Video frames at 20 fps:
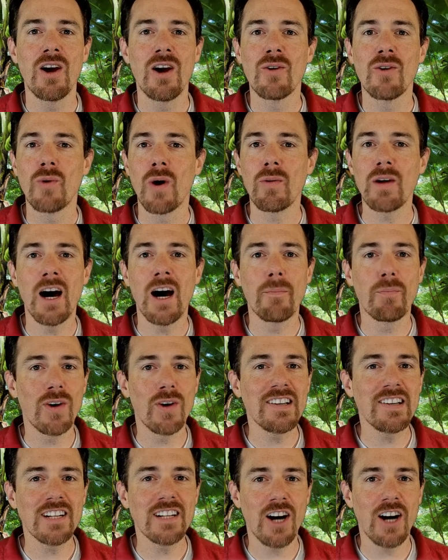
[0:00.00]
where we help
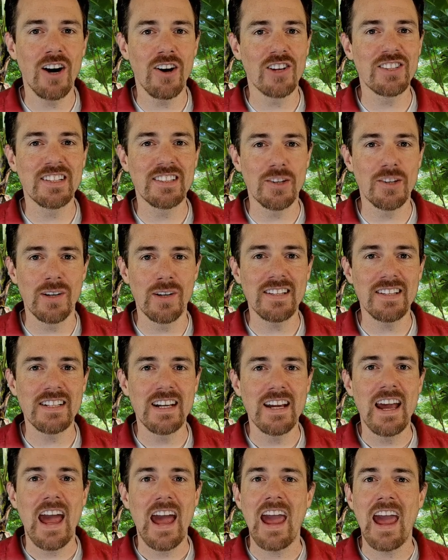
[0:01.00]
recent college students
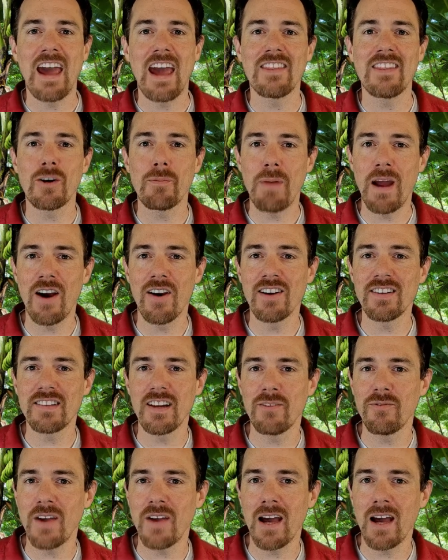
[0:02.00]
and their parents
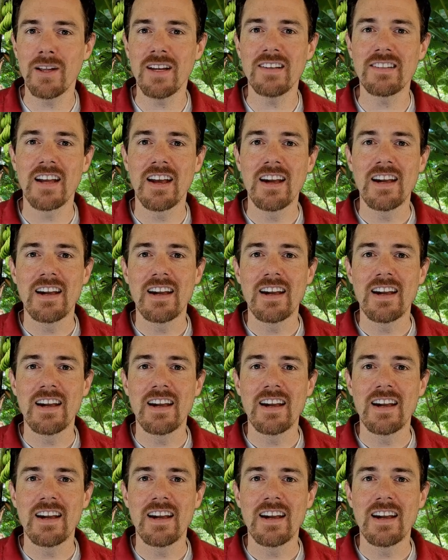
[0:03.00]
and families